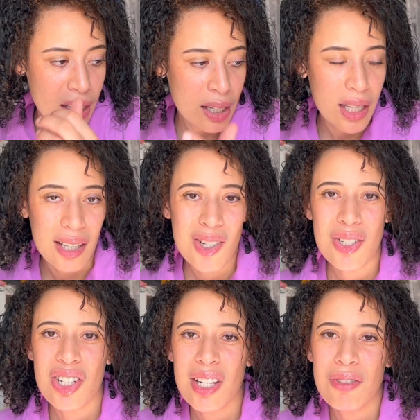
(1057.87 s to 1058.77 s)
Yeah, so it's
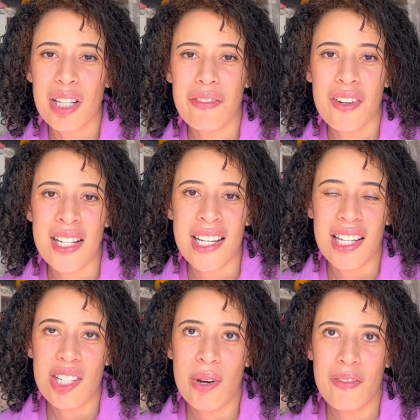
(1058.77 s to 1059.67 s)
just like really fuzzy,
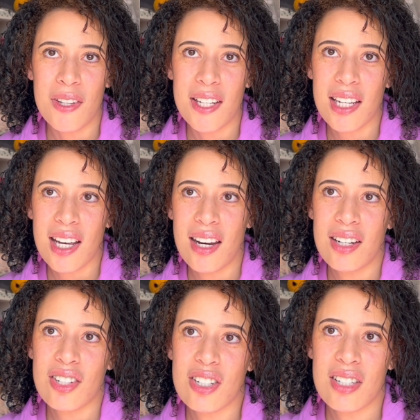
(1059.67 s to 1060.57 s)
and so I feel like it kind of
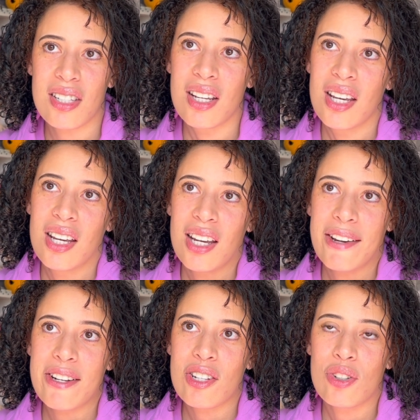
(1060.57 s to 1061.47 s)
just, it
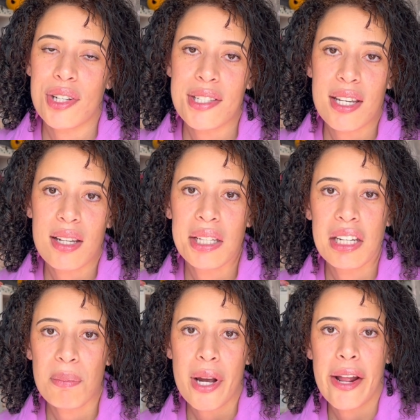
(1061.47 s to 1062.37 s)
doesn't look as like clean
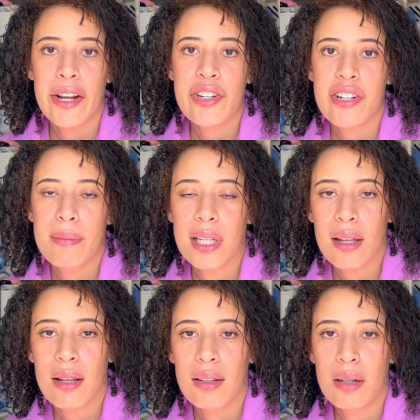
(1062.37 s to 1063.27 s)
and polished. I'm like
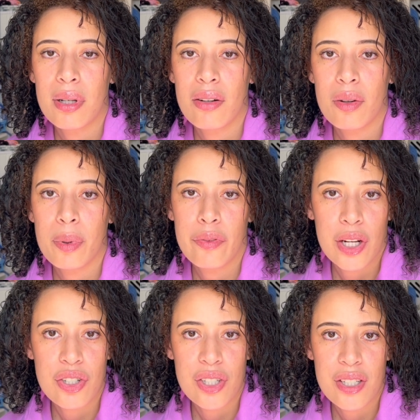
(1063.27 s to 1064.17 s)
a little bit of a
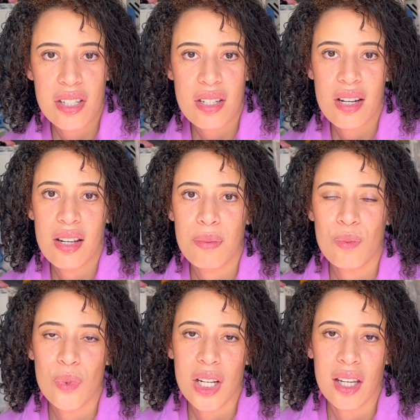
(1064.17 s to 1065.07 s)
perfectionist
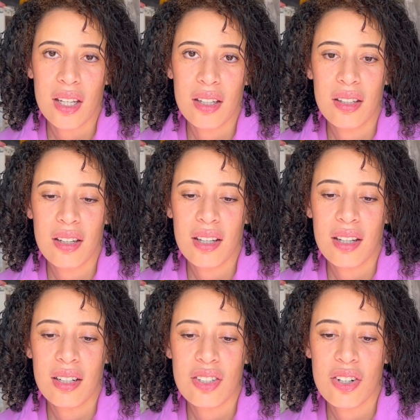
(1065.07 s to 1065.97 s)

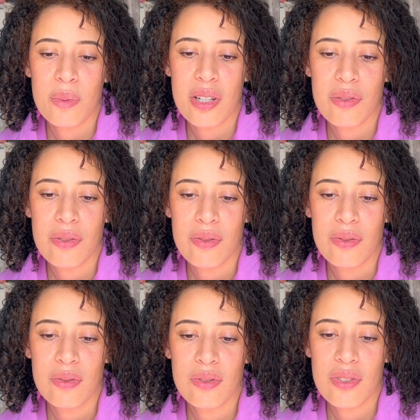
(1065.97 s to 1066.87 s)
in terms of
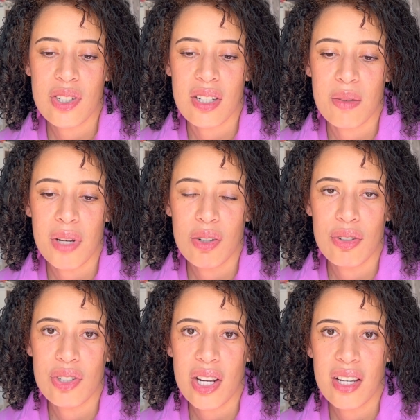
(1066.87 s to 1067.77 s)
just like my
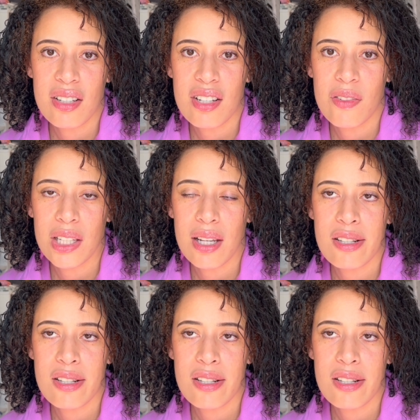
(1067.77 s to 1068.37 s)
crocheting and stuff like that.